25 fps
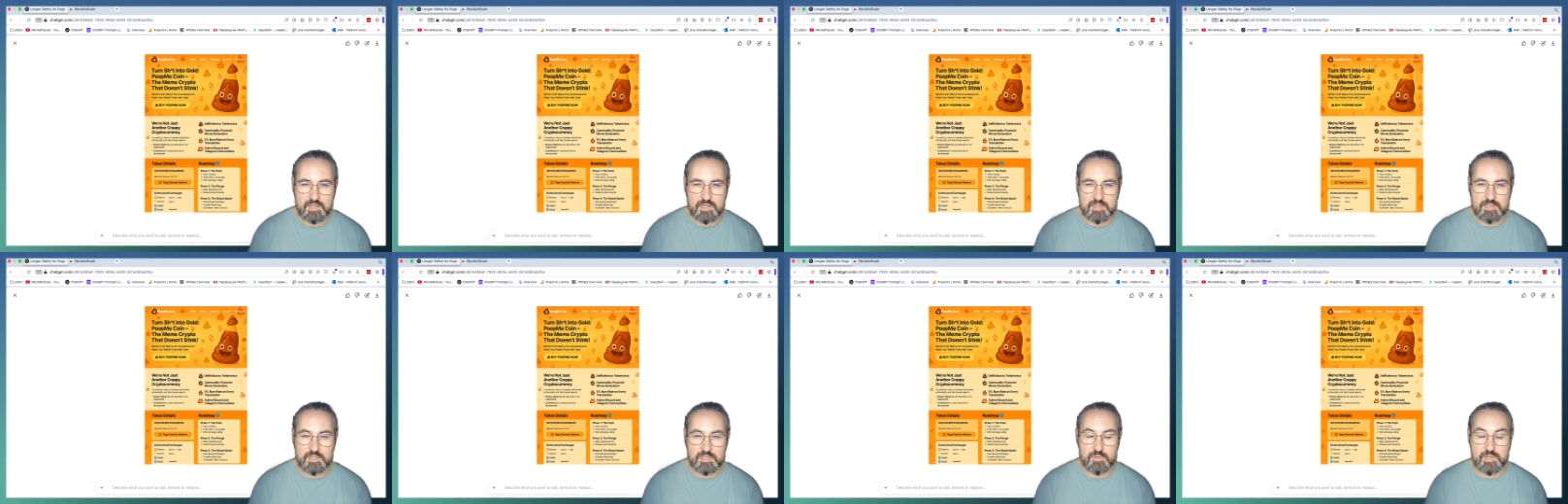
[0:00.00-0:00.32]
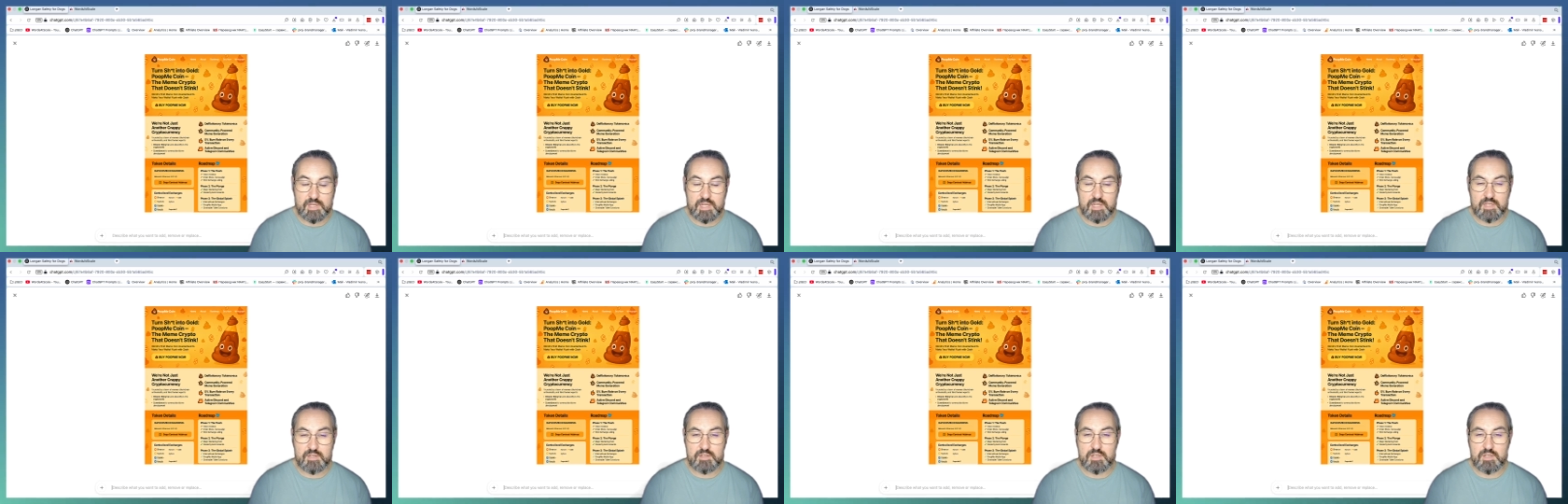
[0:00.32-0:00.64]
So
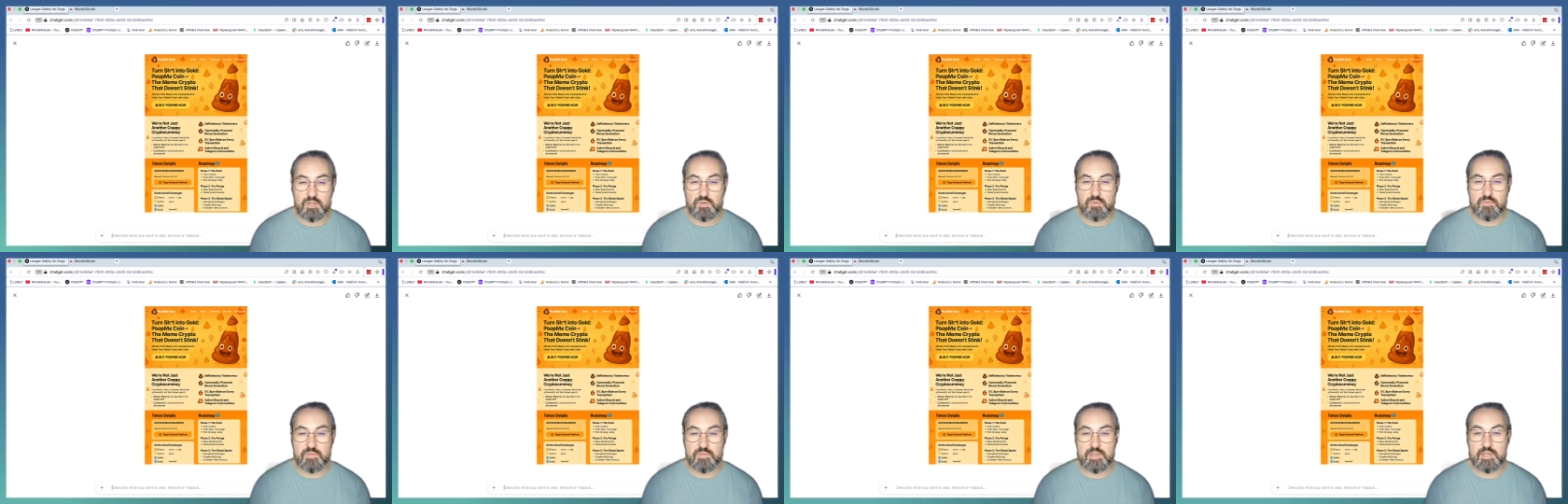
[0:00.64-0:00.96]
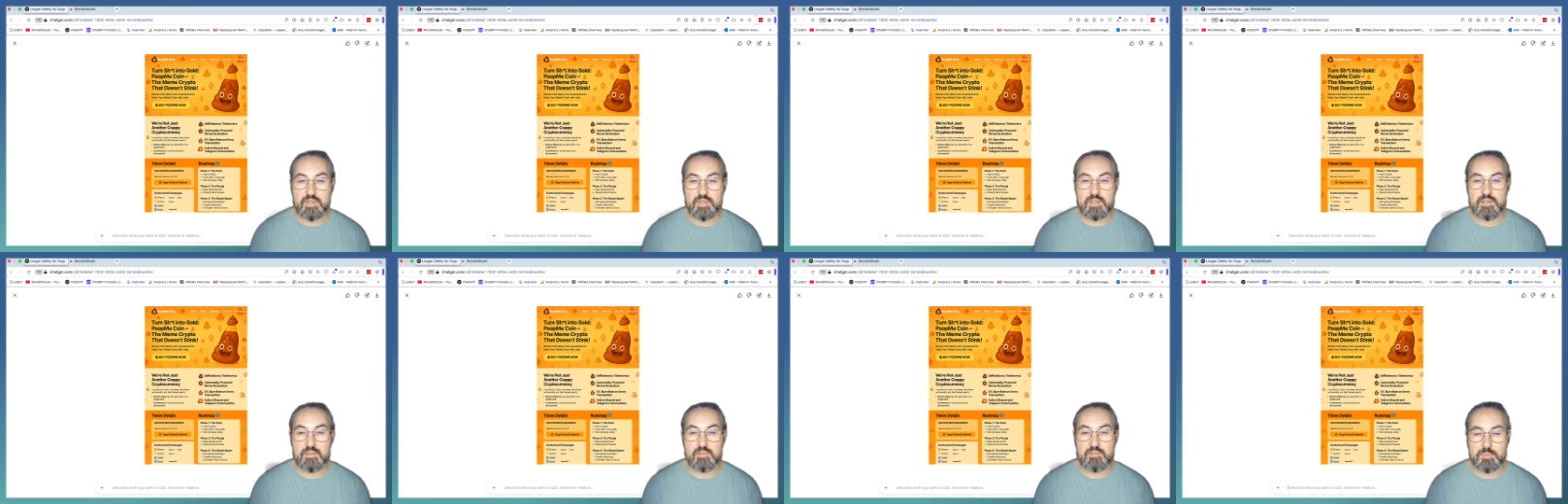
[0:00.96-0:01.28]
again, all
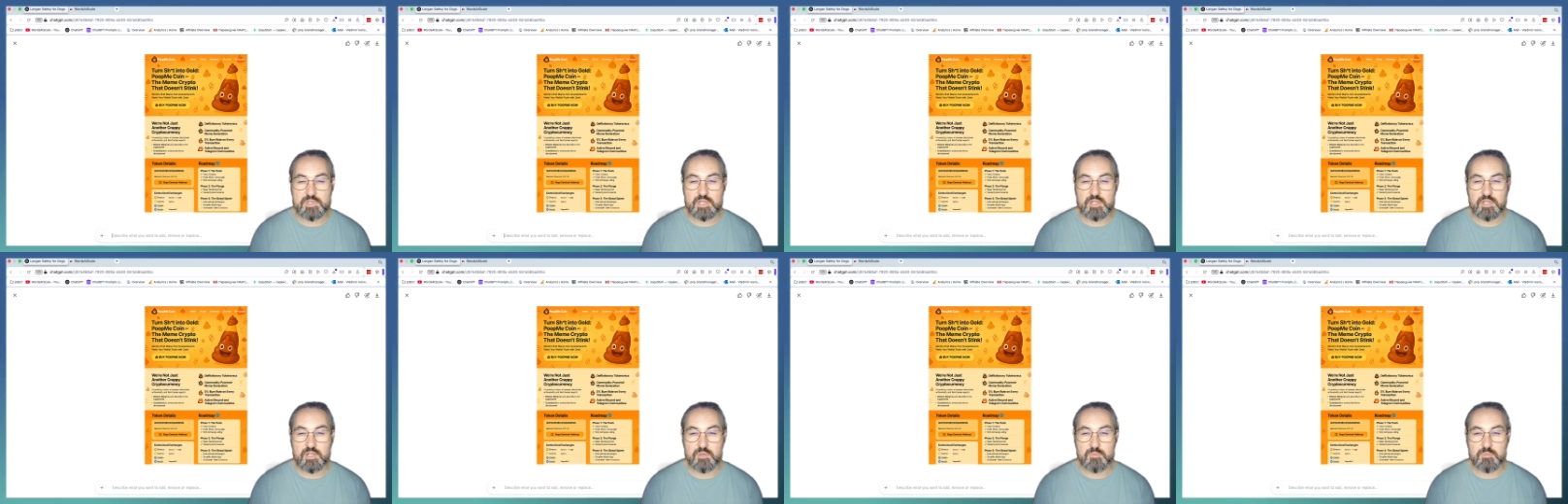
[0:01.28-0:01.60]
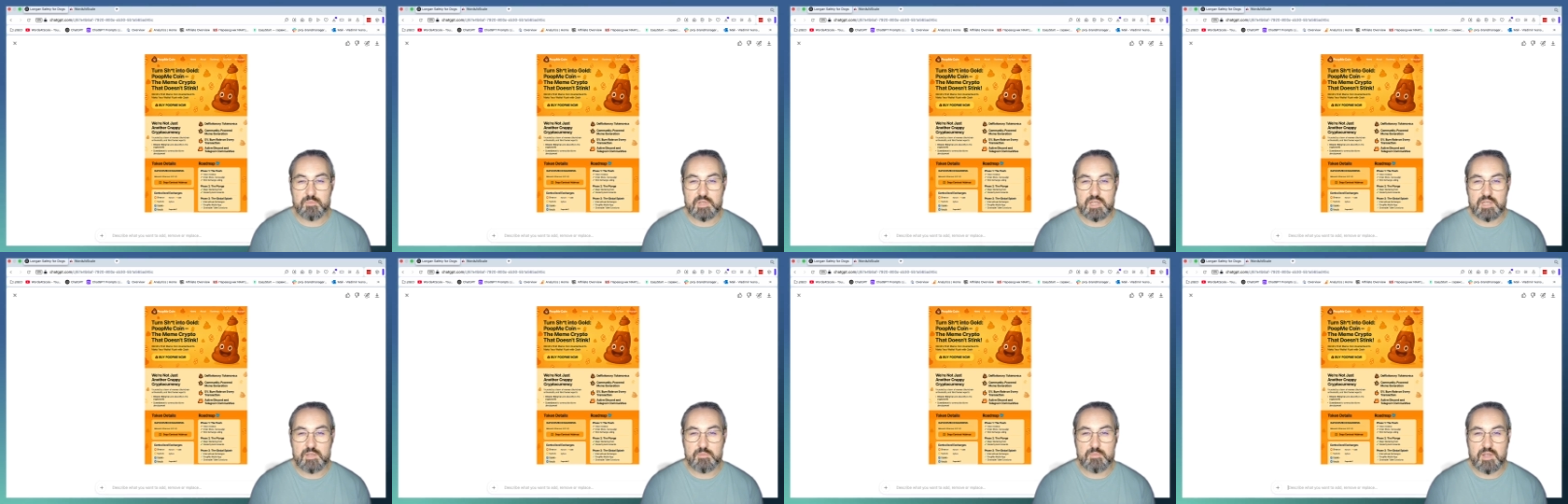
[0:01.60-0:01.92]
the prompts are going
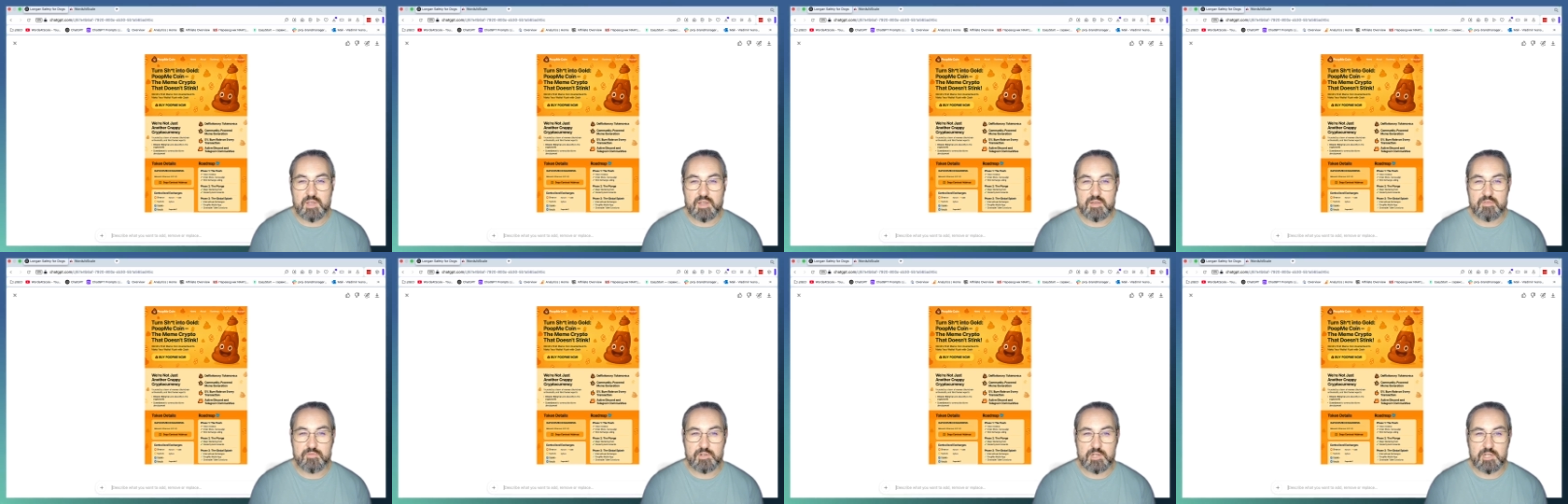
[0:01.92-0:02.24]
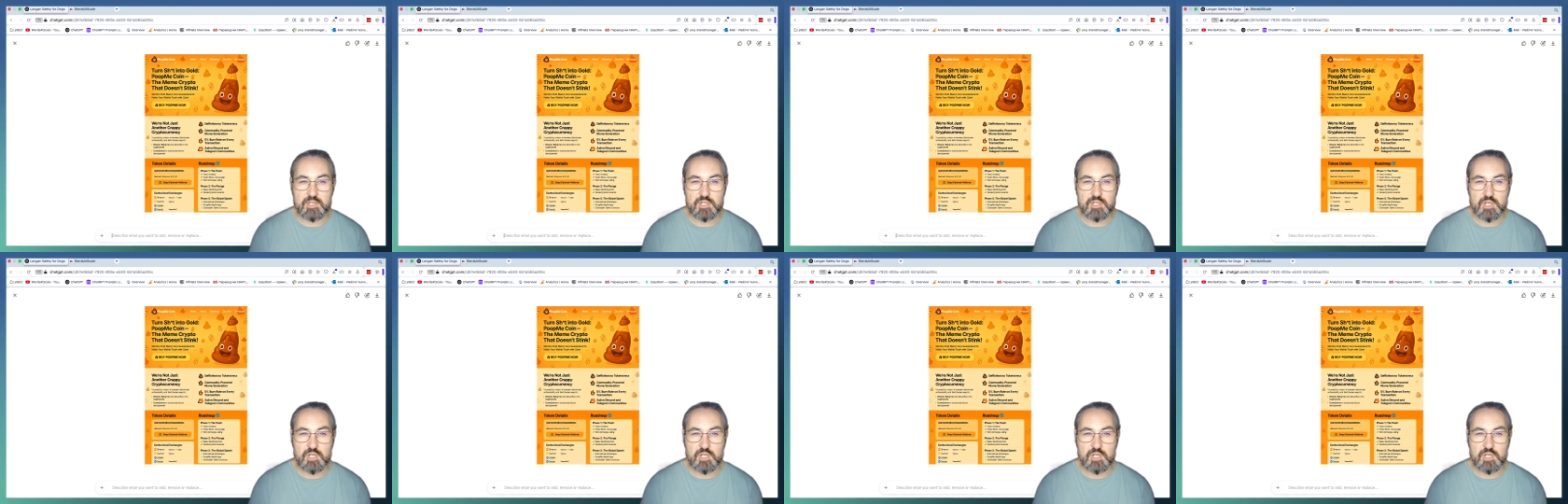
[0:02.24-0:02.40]
to be in my free